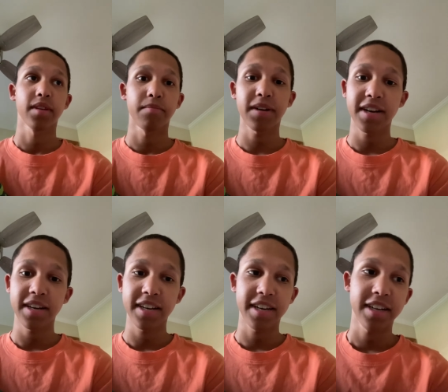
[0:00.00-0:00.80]

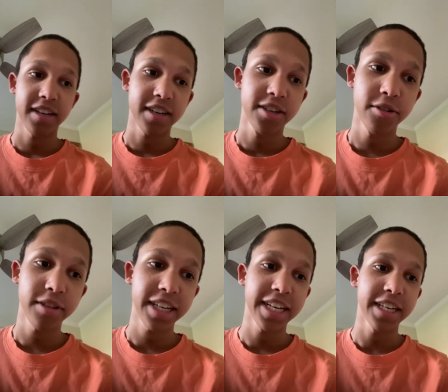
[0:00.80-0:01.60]
But
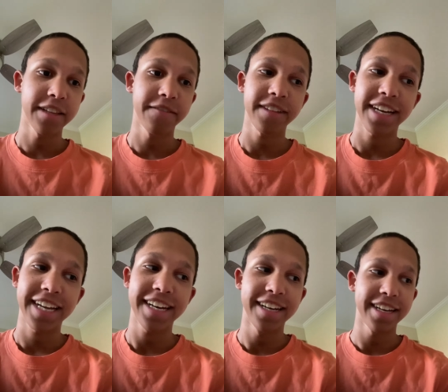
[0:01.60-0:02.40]
shortly into the
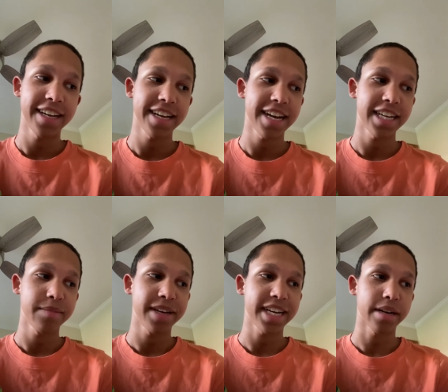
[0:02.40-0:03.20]
flight, it had to
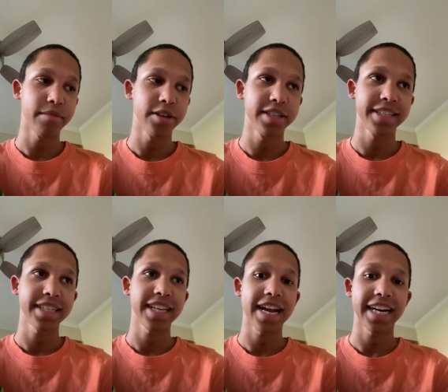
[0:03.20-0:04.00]
make an emergency
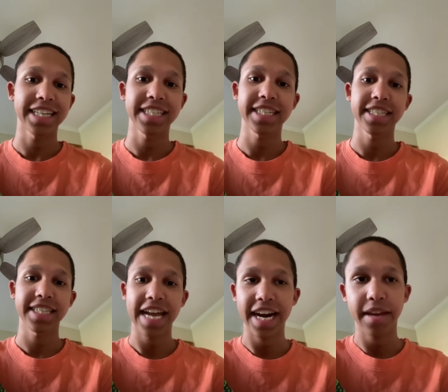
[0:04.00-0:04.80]
landing in
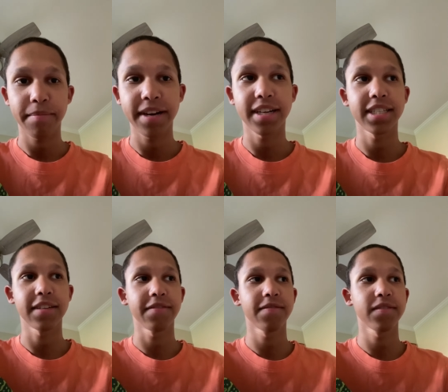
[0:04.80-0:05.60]
Cincinnati because
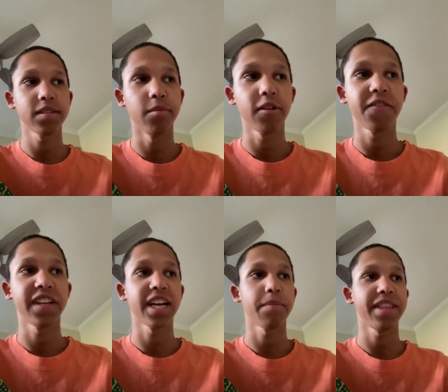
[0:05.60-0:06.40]
of smoke
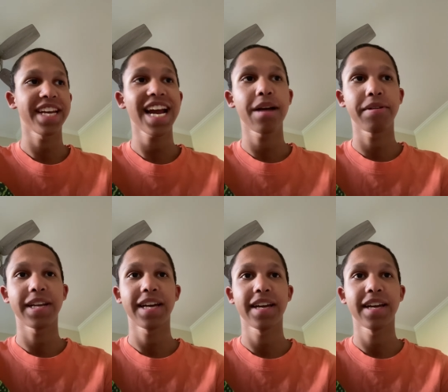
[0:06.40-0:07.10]
filling up in the cabin,